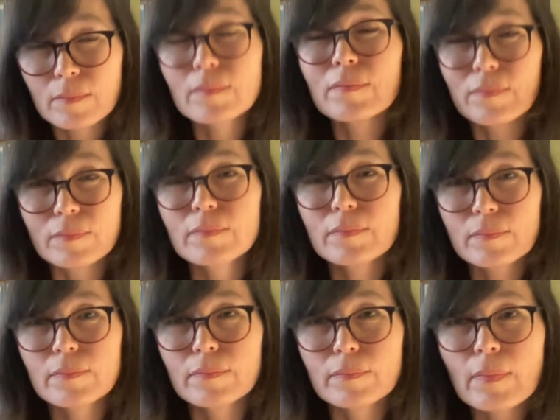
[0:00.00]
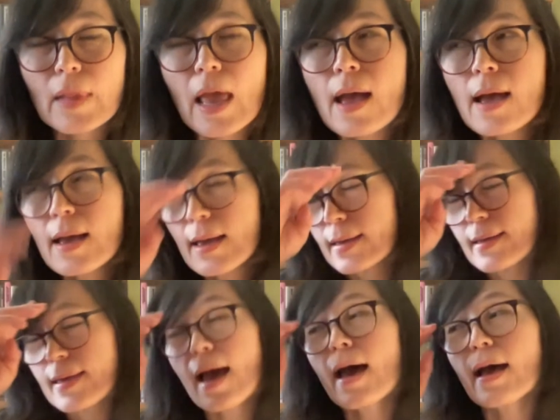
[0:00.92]
Mm-hmm, mm-hmm.
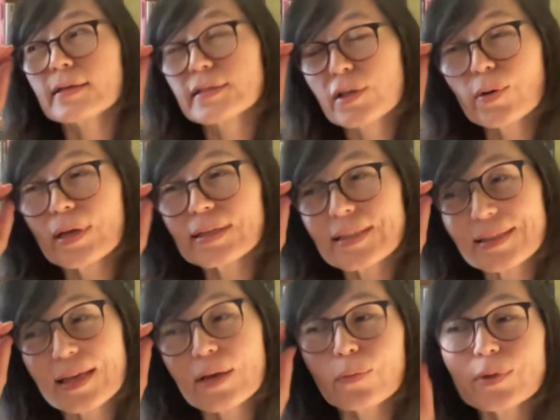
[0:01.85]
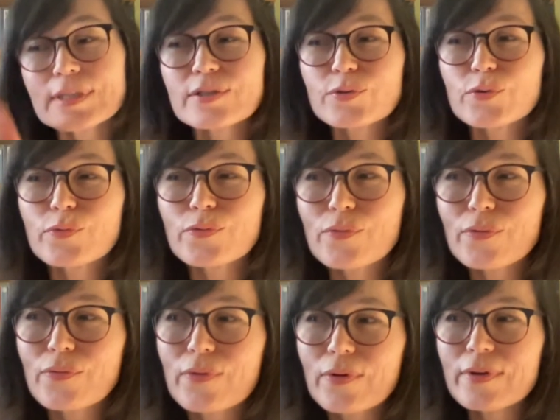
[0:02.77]
Yeah, so it was,
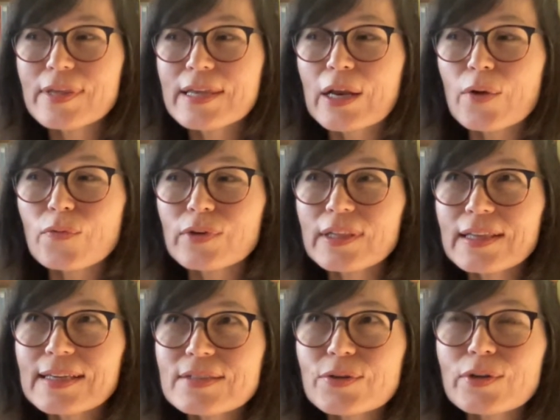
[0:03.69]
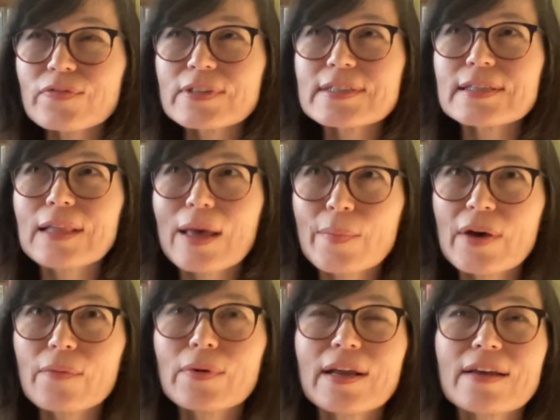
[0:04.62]
really sort of a
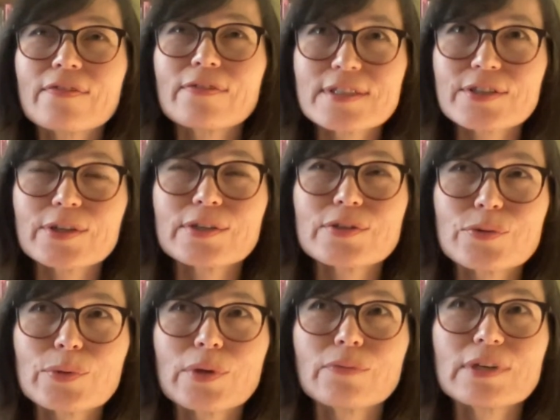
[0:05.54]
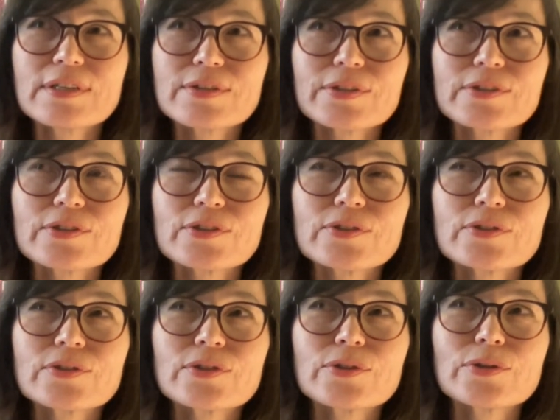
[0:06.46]
dilemma when I first started doing research
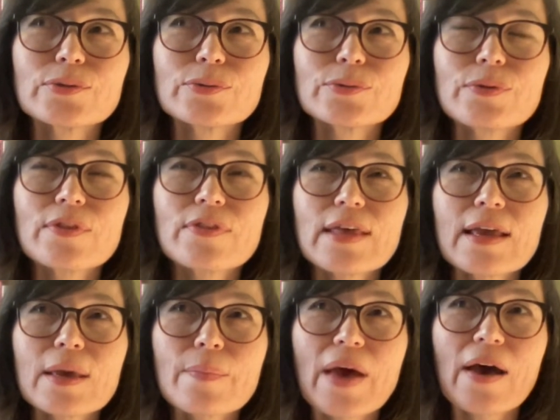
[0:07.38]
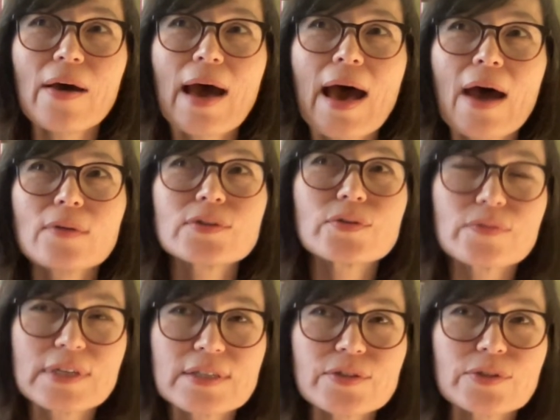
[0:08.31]
to think about how to
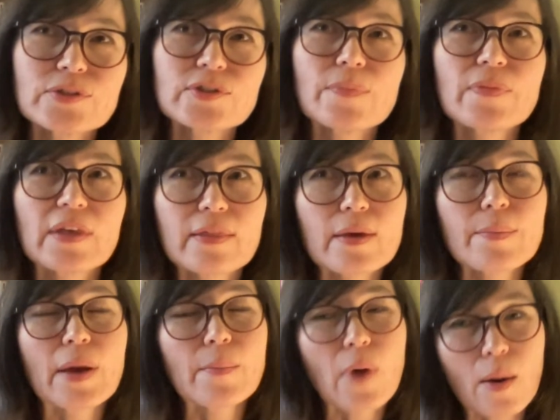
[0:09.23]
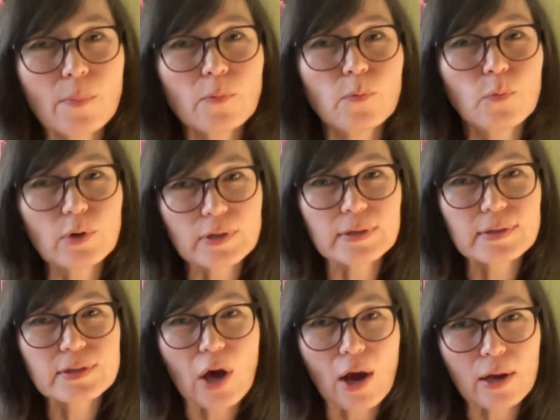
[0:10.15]
research something that my mom
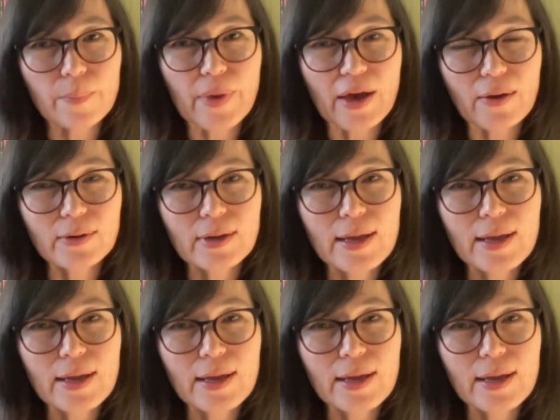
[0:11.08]
wouldn't talk about.